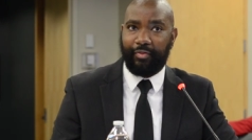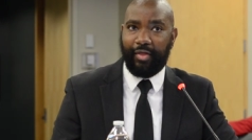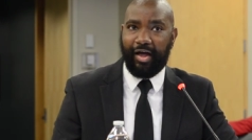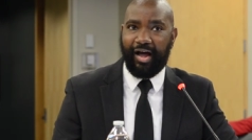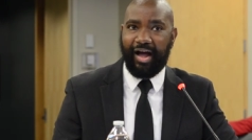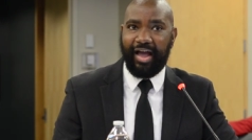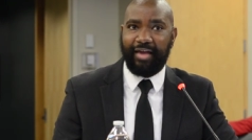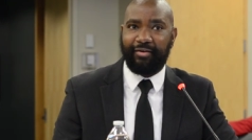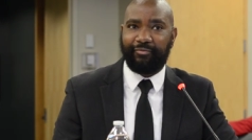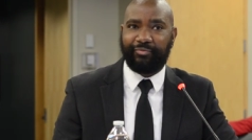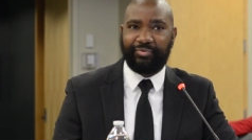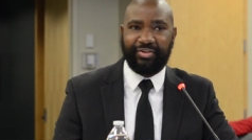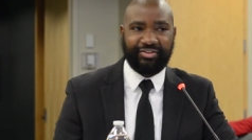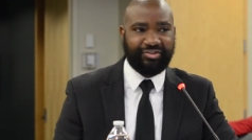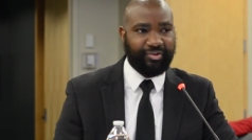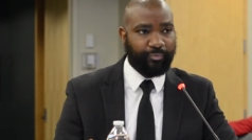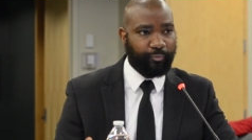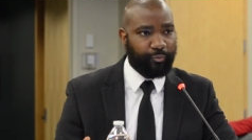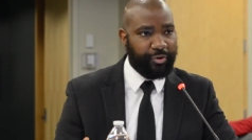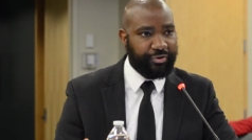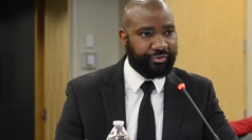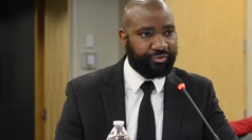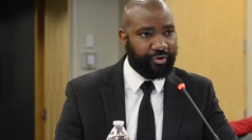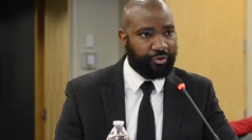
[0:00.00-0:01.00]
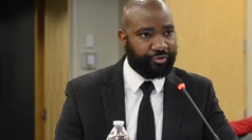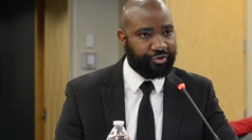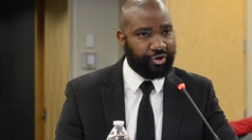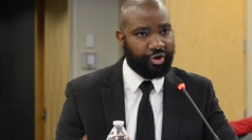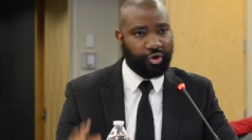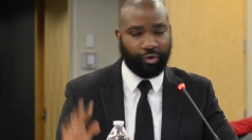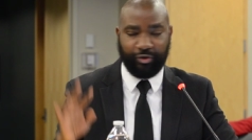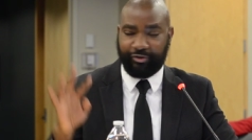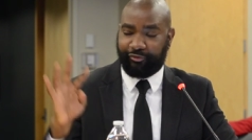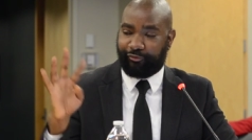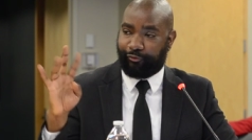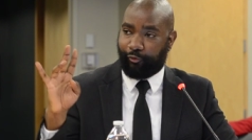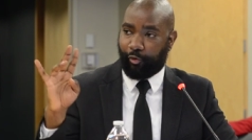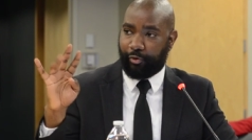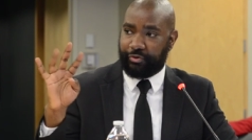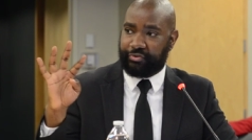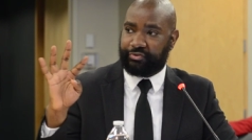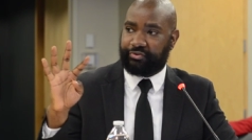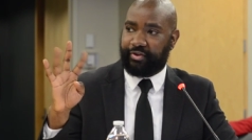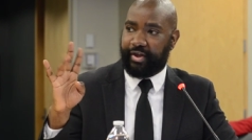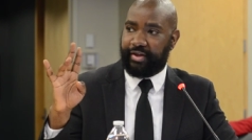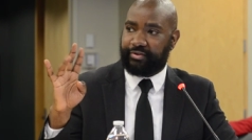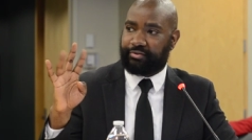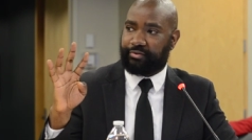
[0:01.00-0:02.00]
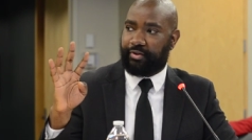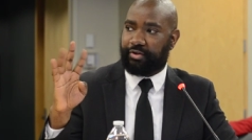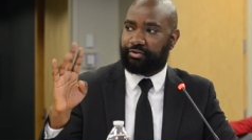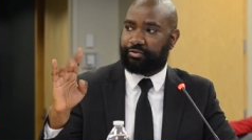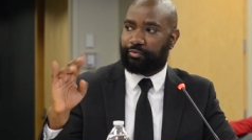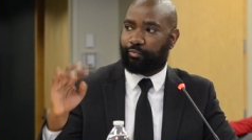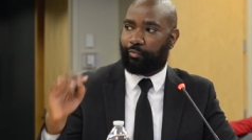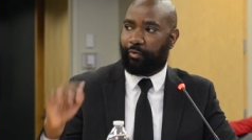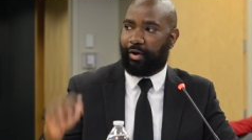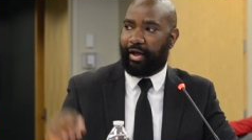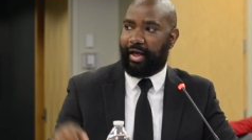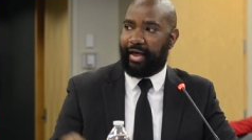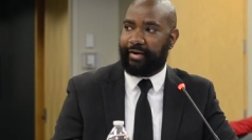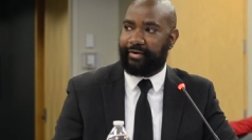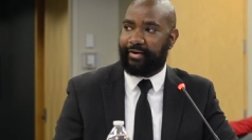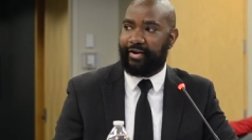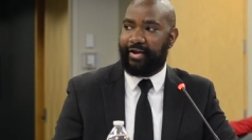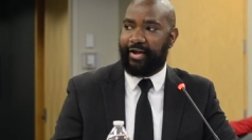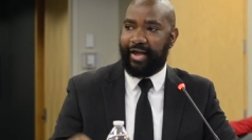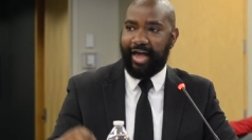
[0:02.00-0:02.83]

I did some research, and only 4 states nationwide